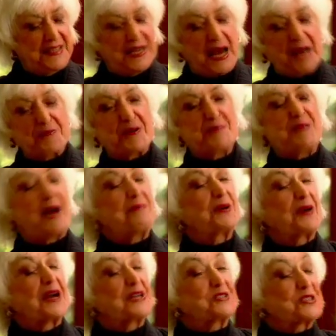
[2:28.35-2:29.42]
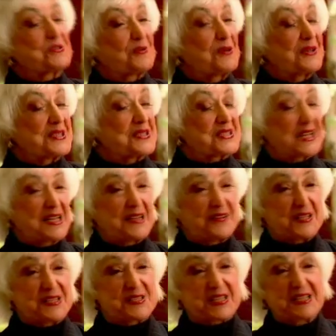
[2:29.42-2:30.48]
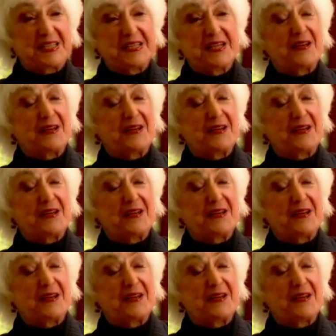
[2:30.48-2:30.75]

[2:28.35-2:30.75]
And I remember, I just want to say this,